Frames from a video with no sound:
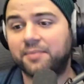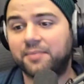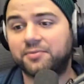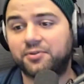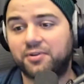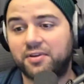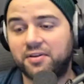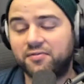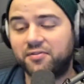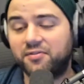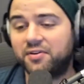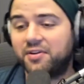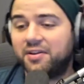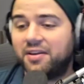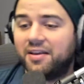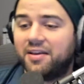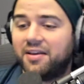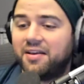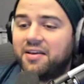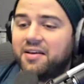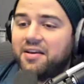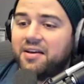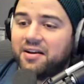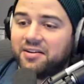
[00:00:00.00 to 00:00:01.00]
So even
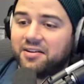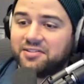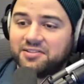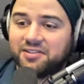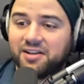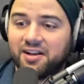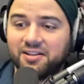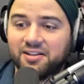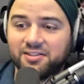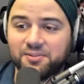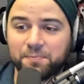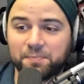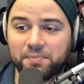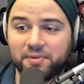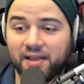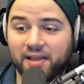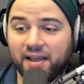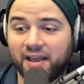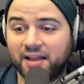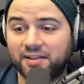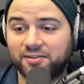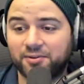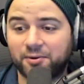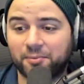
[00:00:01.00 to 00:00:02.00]
Hassan's
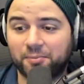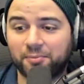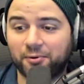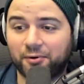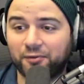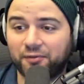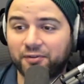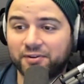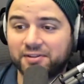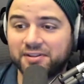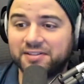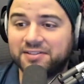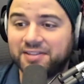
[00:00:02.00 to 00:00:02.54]
plan are perfectly